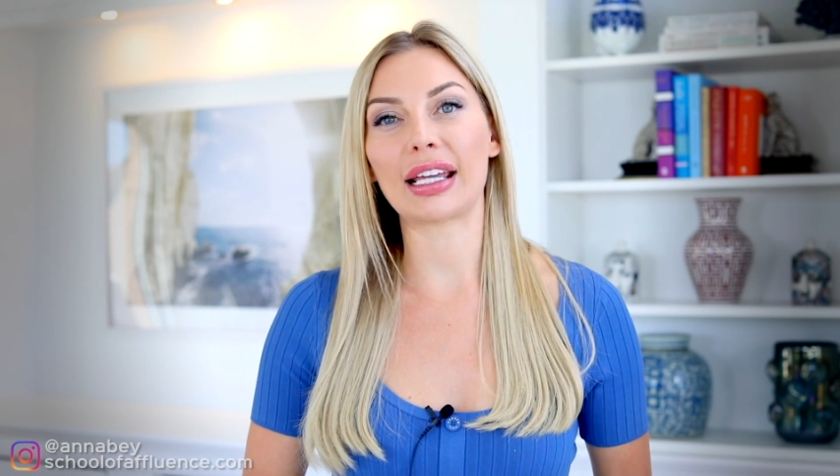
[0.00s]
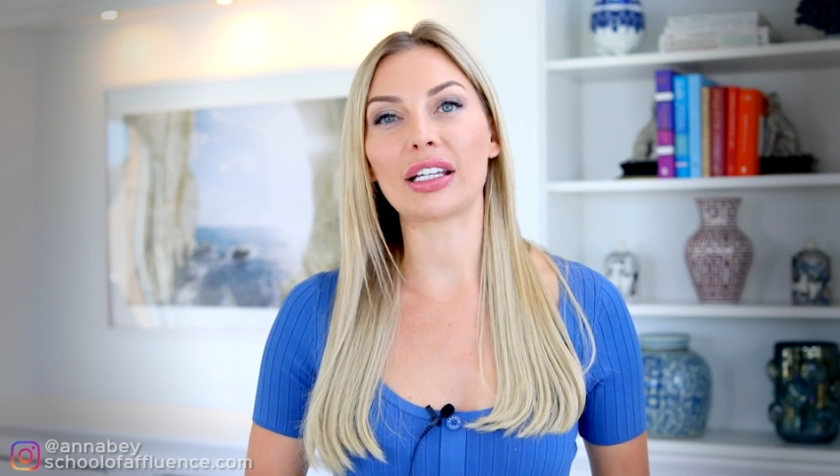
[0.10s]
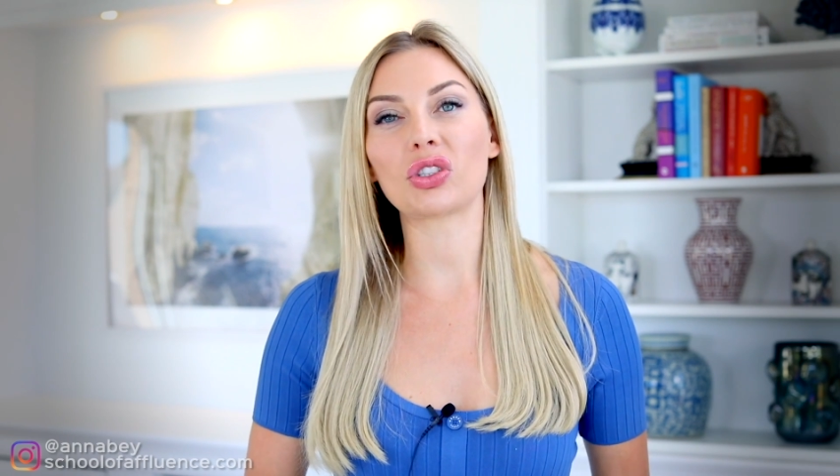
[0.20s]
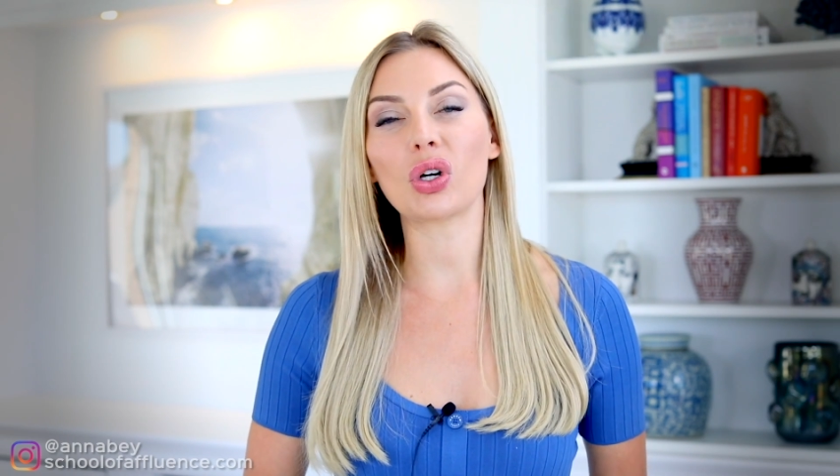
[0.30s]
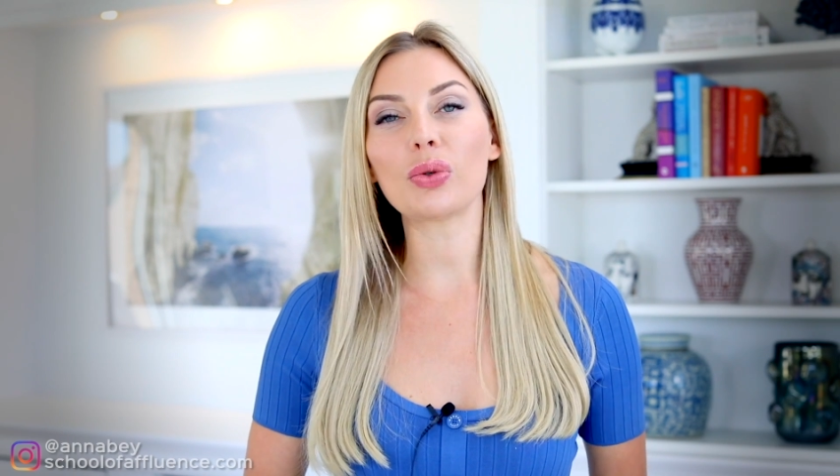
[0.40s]

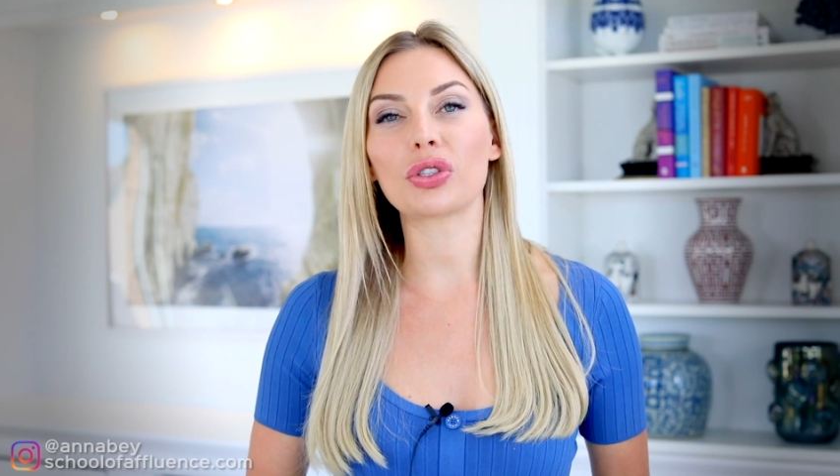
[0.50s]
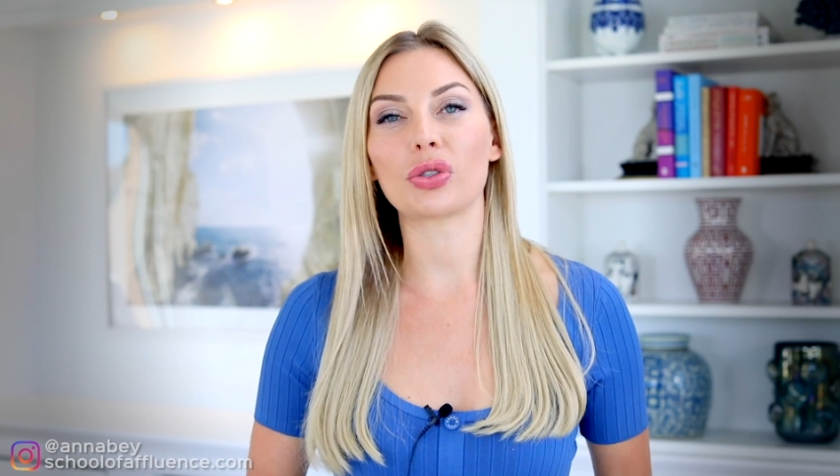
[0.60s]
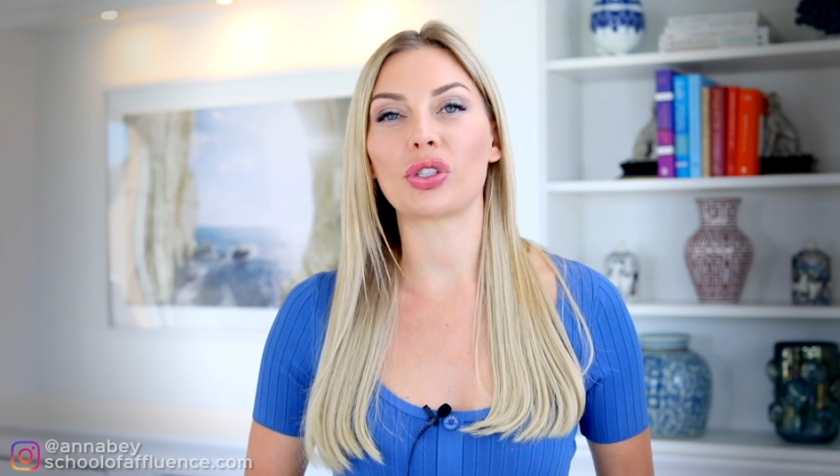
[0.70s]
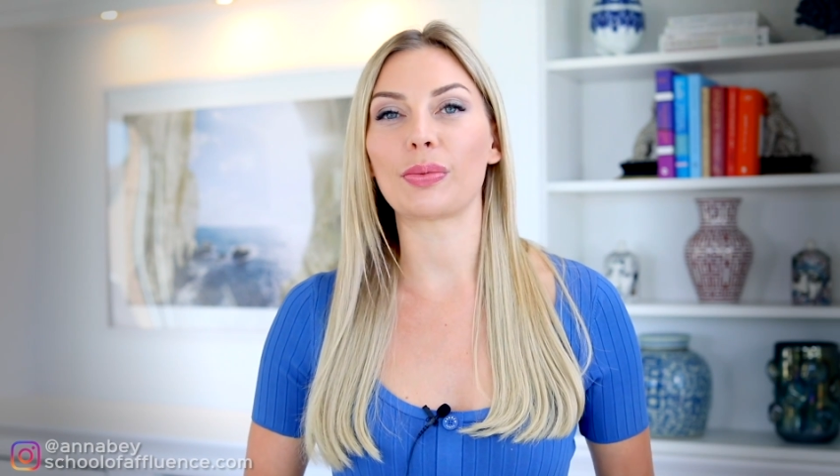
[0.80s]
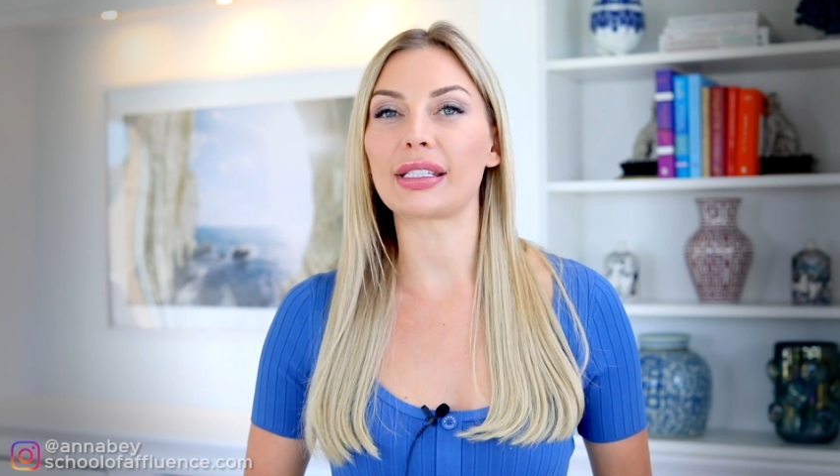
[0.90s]
and I don't want
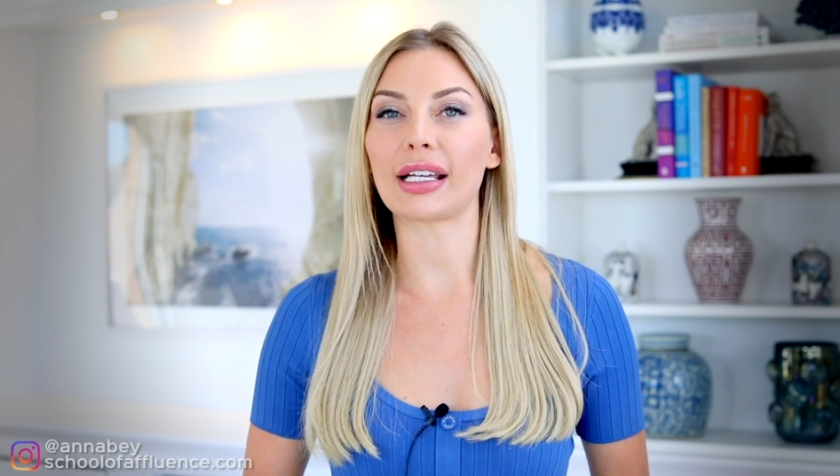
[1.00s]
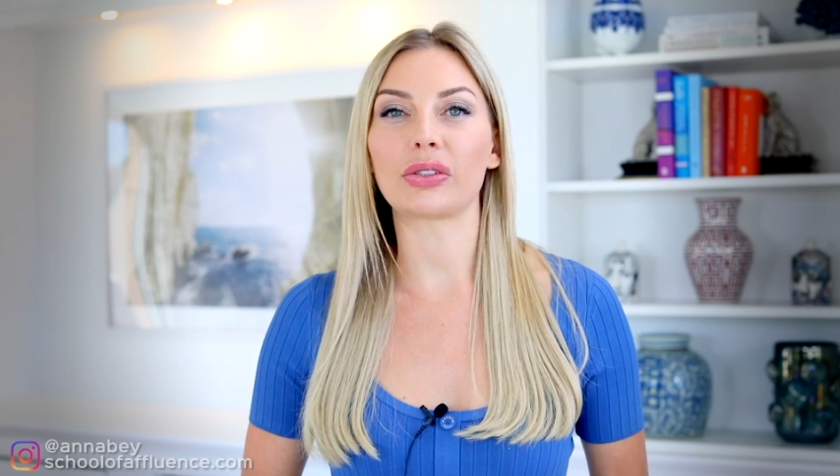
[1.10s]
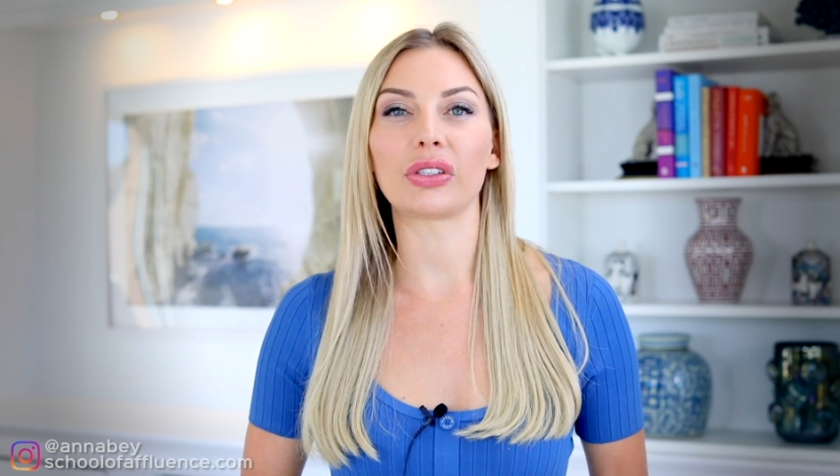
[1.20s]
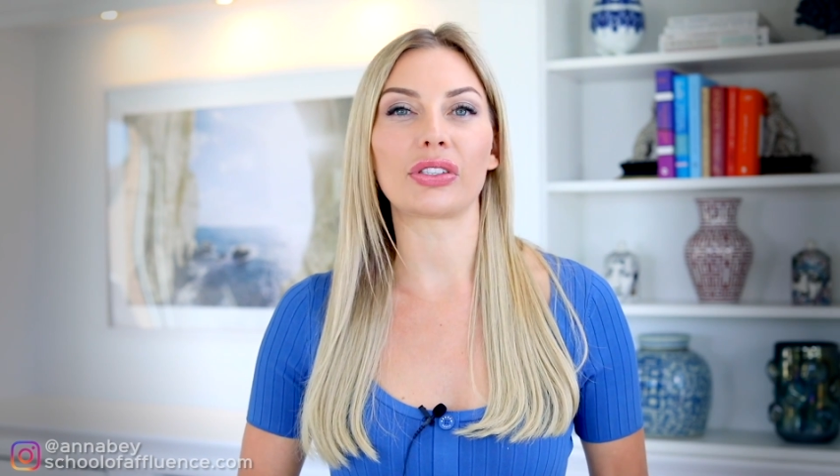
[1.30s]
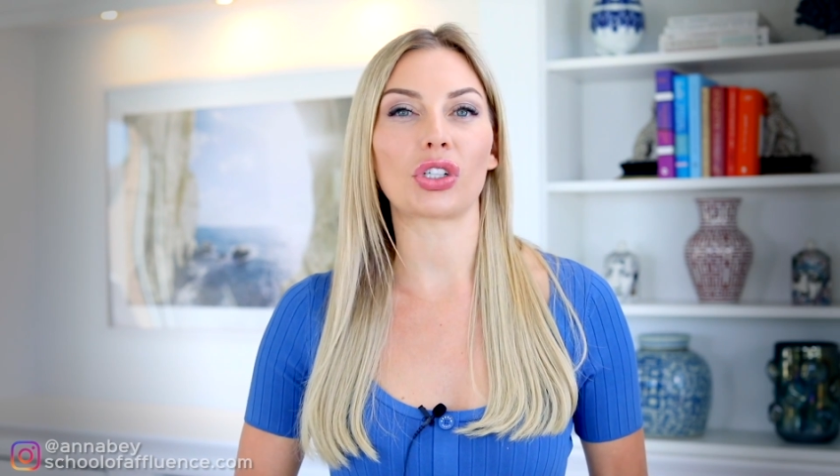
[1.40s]
you to miss
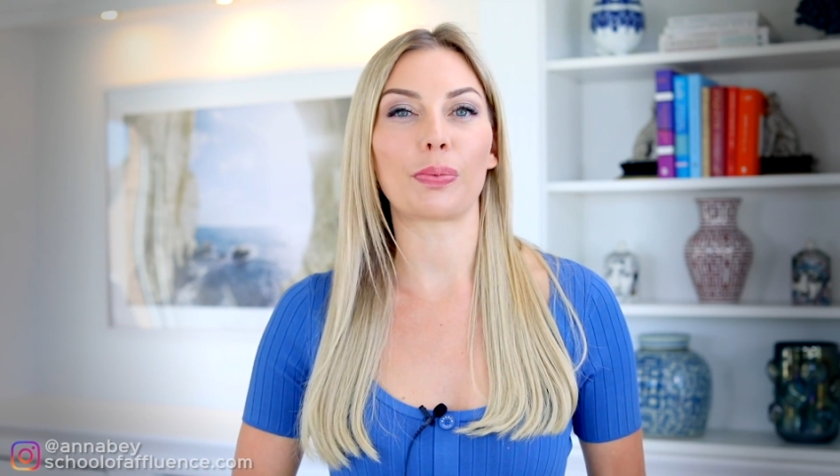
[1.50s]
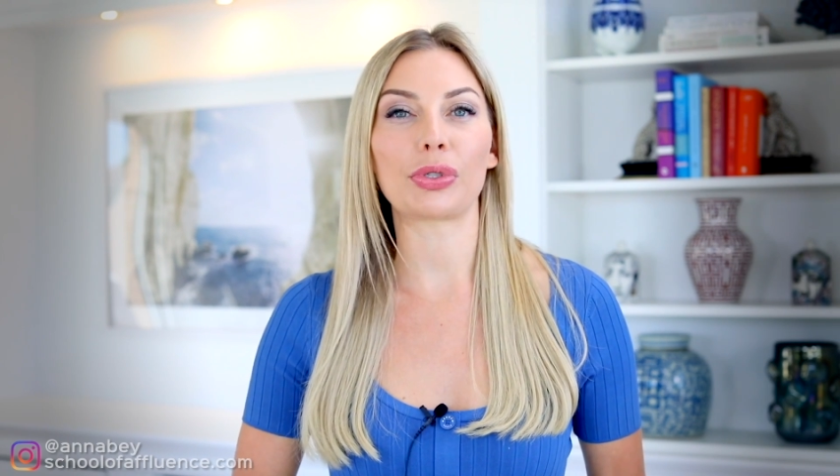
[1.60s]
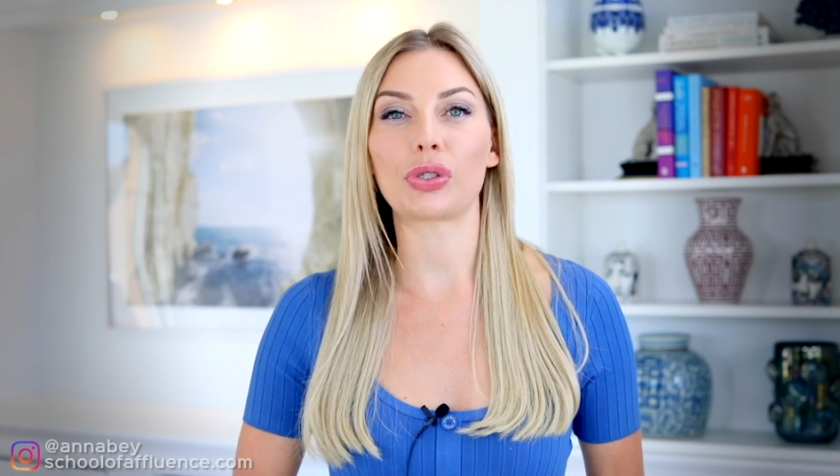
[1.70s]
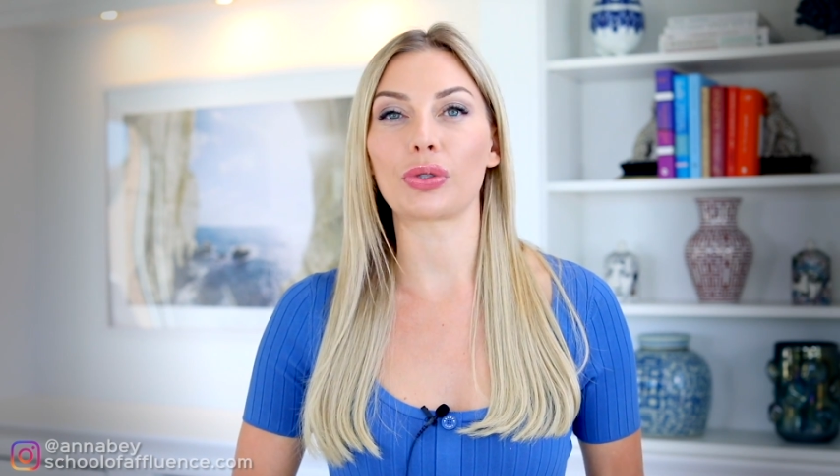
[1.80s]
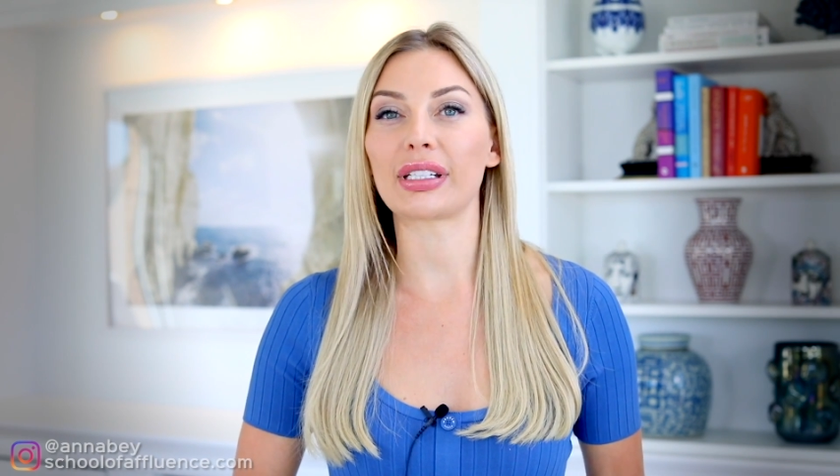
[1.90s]
out on this
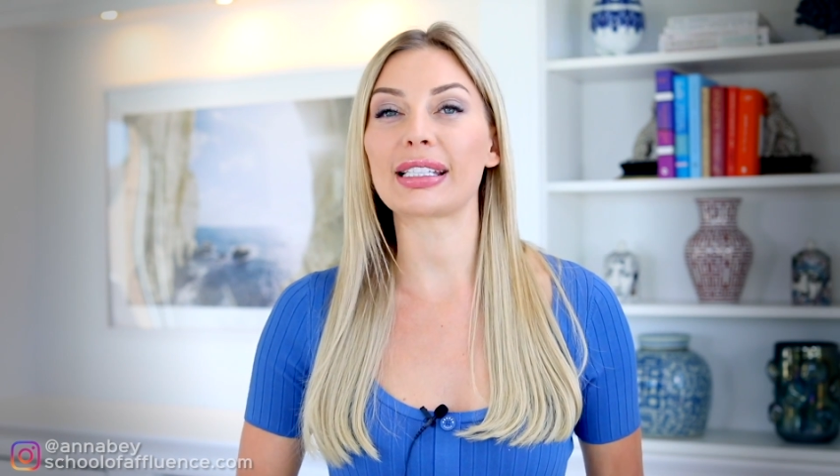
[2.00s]
opportunity,